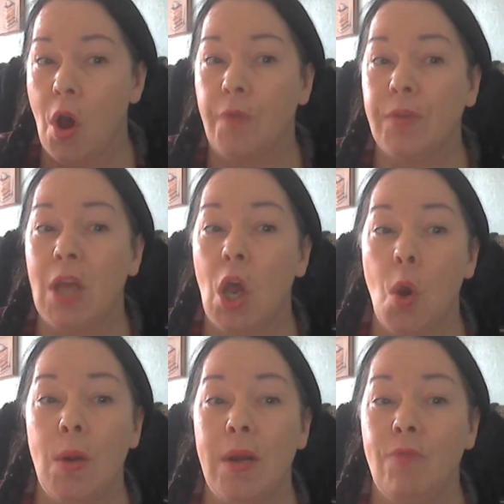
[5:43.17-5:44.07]
of the
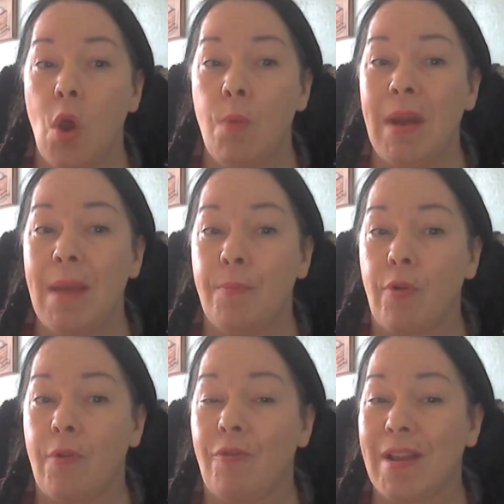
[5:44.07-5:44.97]
only Roman
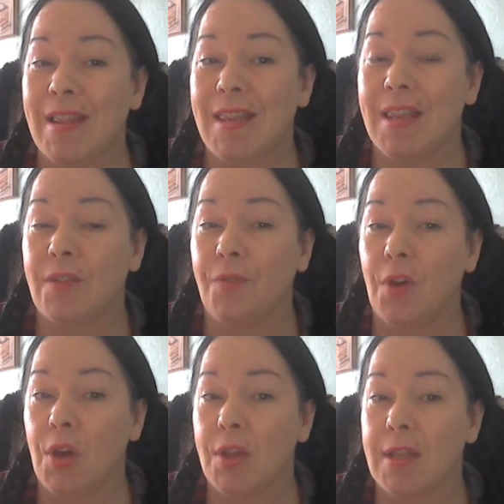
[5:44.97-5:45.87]
Emperor Francis the
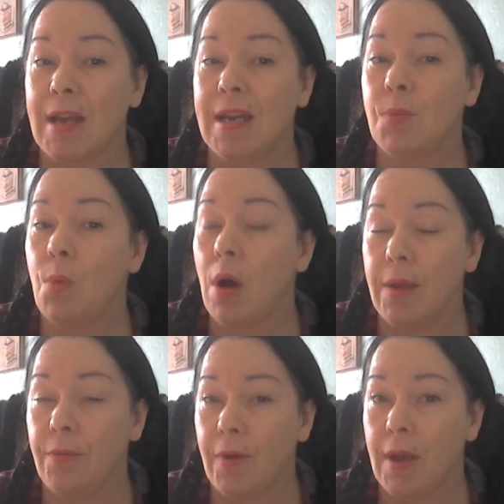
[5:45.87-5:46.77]
first and his wife,